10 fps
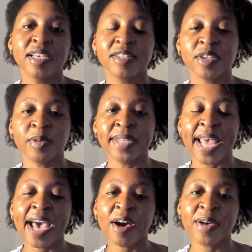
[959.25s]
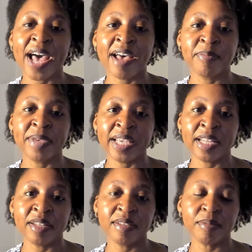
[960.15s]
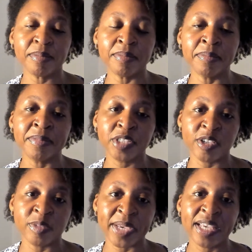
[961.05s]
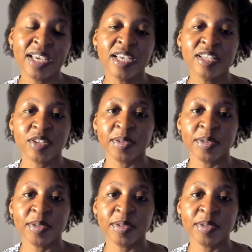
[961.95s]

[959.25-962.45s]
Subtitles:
So now I've been, excuse me, so